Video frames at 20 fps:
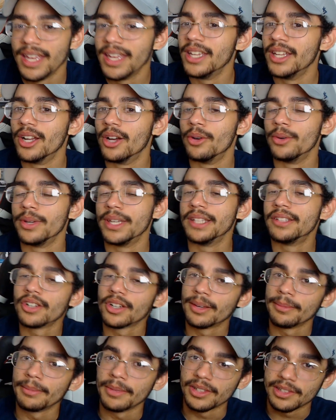you know, he
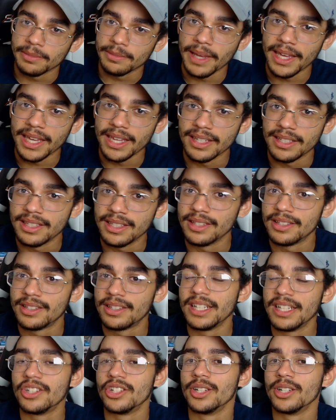took him to space, he's
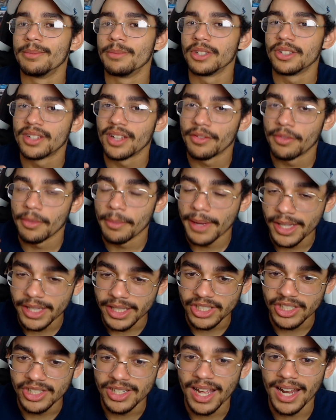teaching him this stuff about
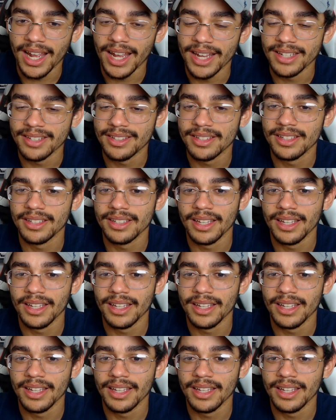the Jedi